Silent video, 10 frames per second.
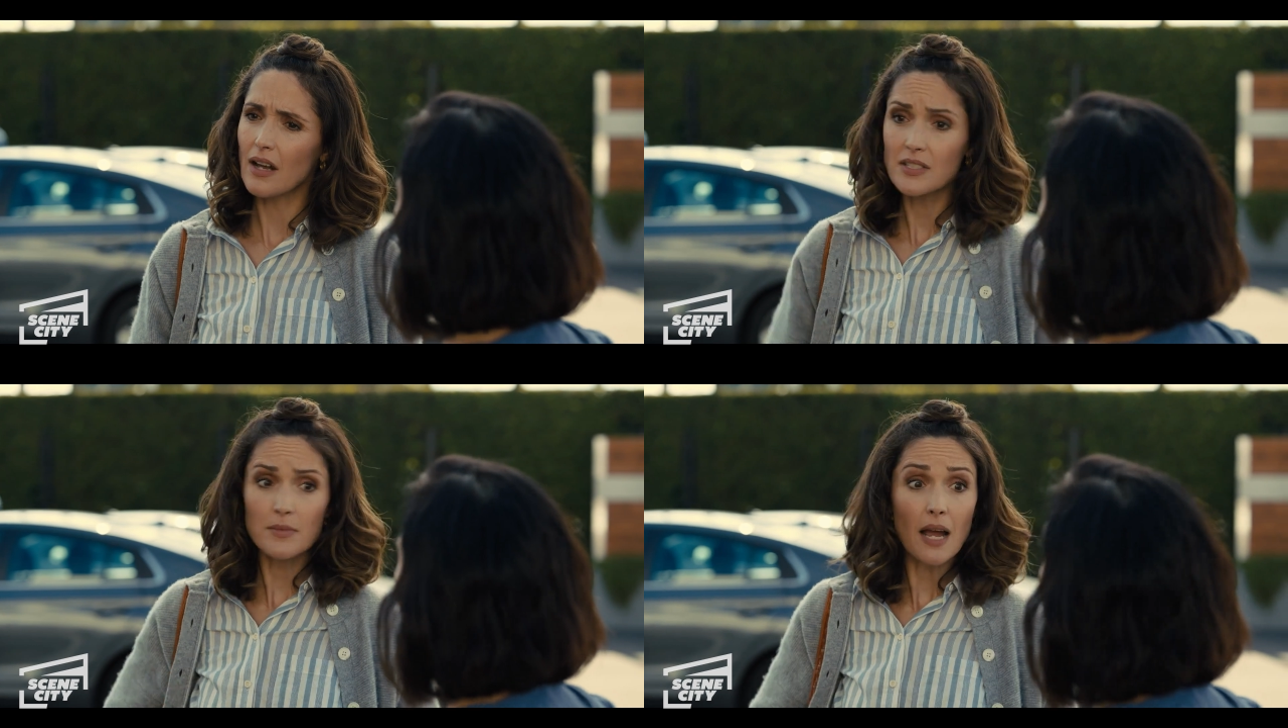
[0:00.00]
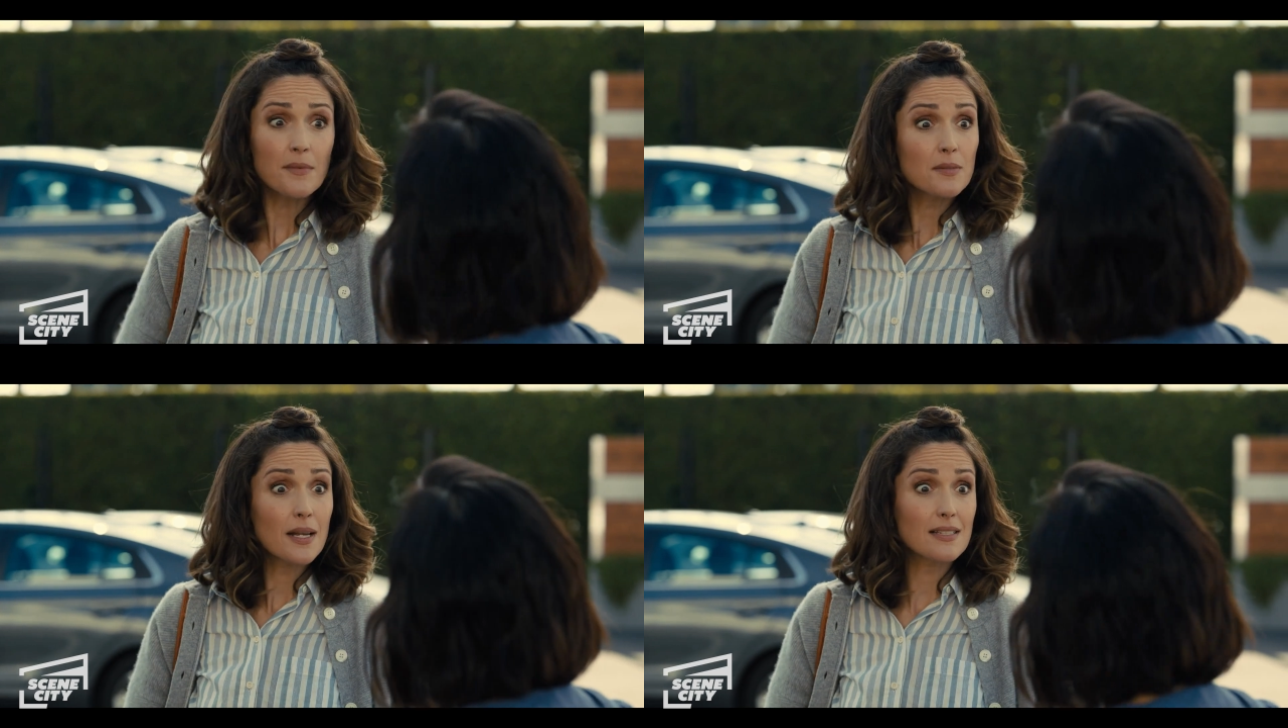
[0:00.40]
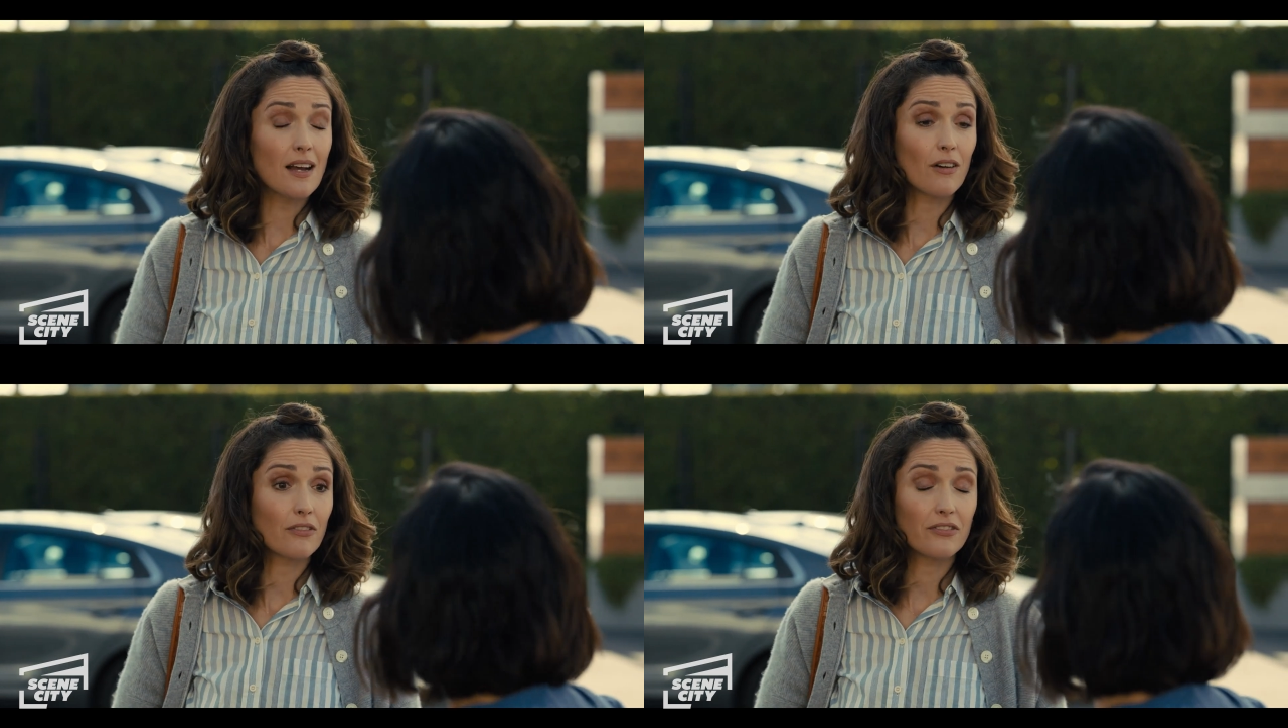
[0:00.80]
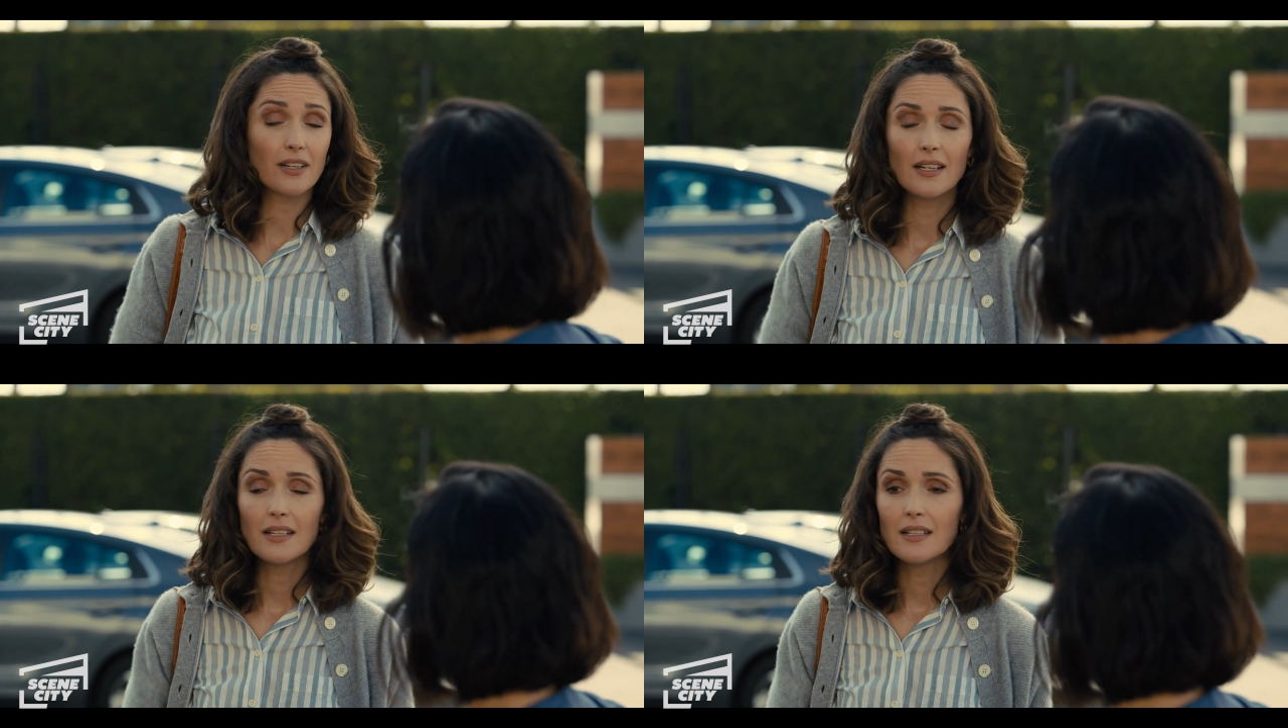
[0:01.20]
Have some time to myself.
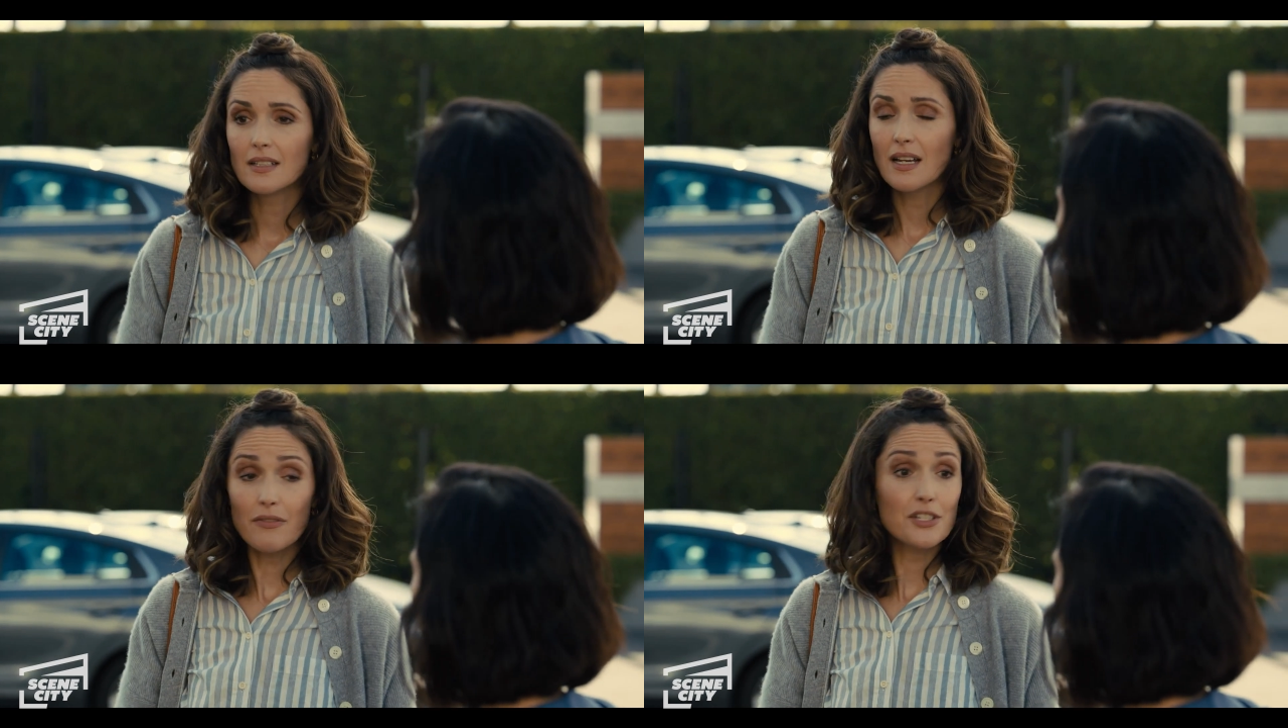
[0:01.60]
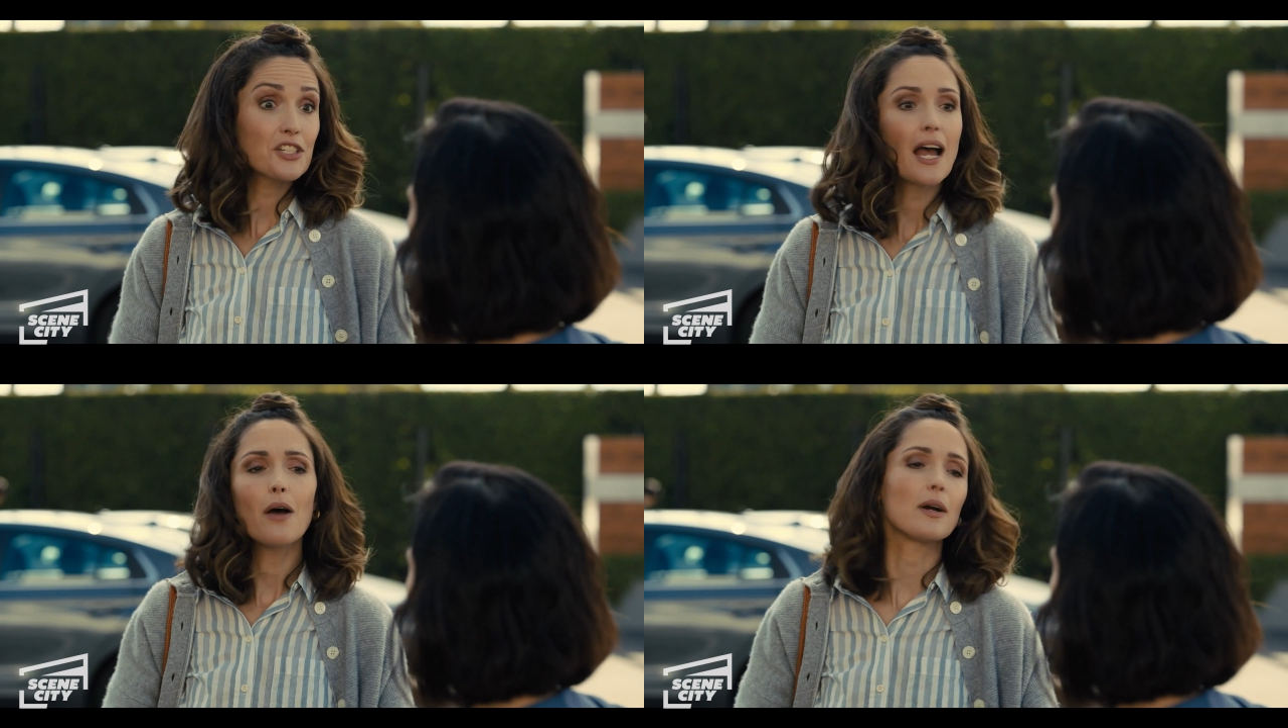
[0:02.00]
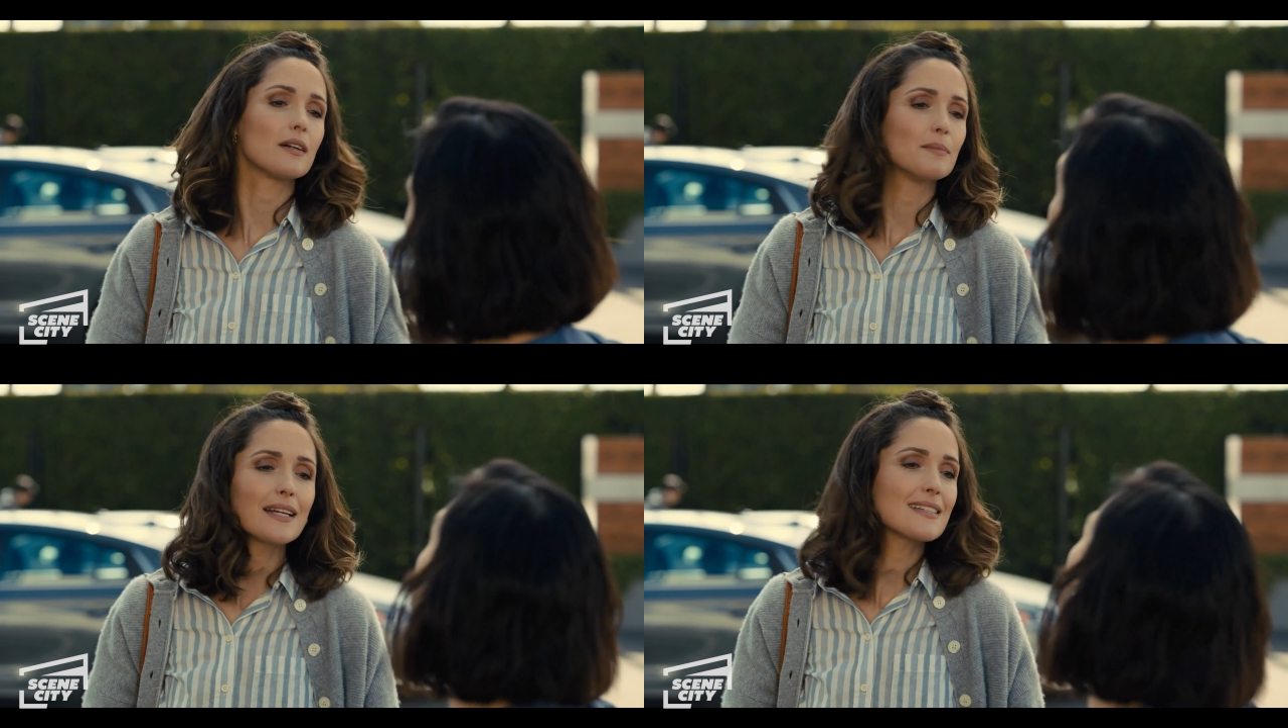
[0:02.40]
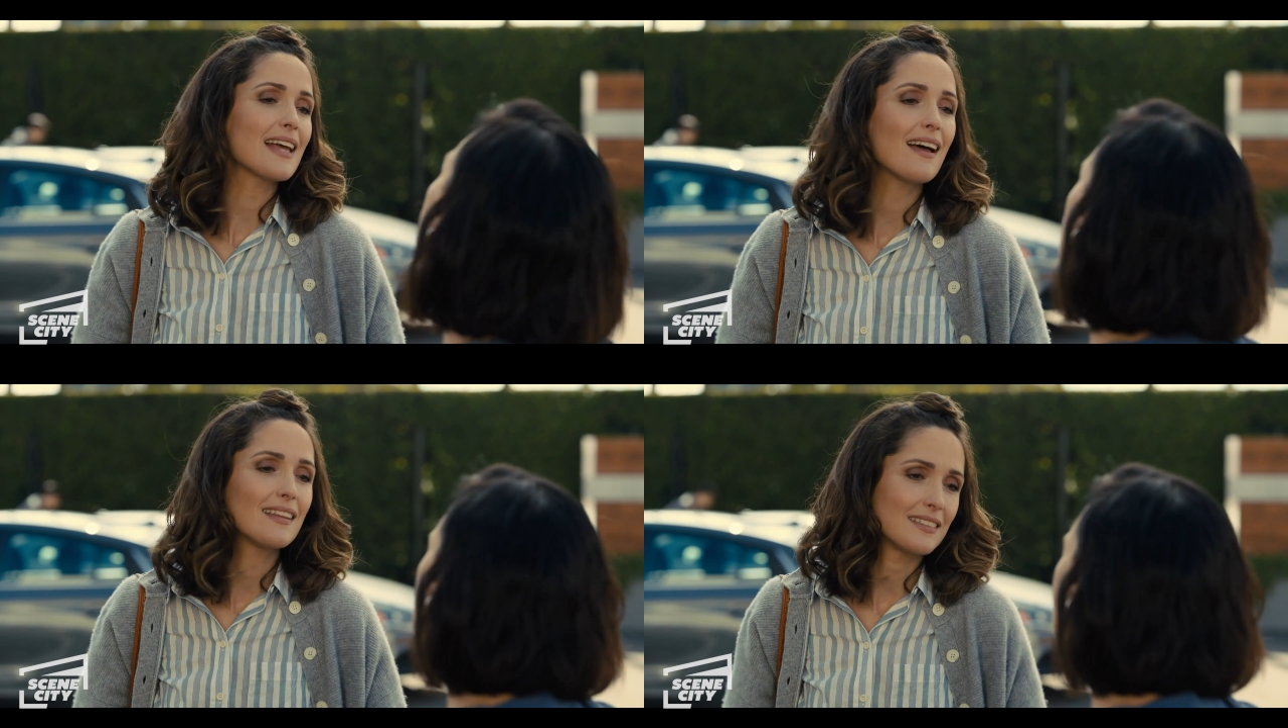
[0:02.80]
Have a shower. Make a
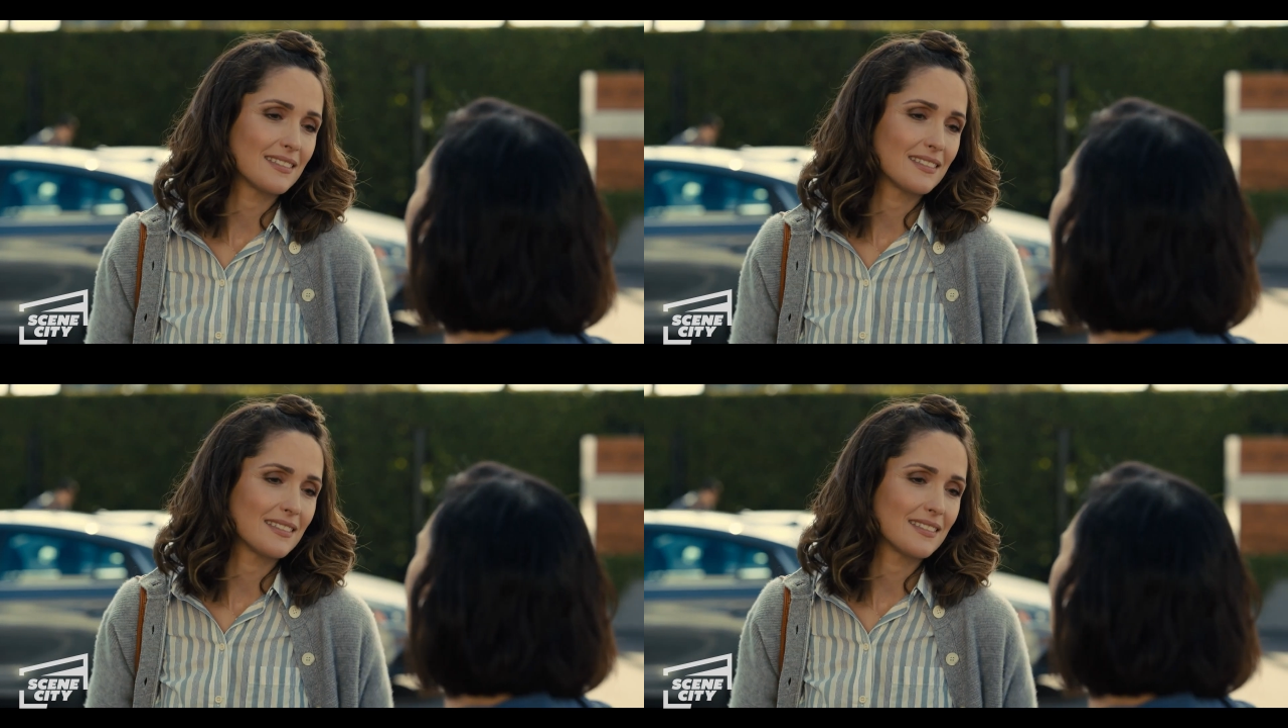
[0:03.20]
salad.